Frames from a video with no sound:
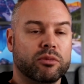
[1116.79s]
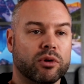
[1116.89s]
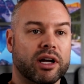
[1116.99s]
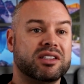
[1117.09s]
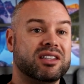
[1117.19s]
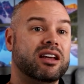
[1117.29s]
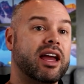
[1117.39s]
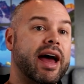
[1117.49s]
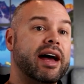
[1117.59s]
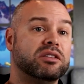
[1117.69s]
We're not seeing
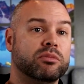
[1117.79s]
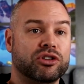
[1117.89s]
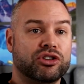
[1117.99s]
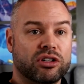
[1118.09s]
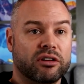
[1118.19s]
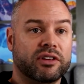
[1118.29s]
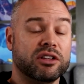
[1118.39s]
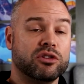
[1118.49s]
as much shift as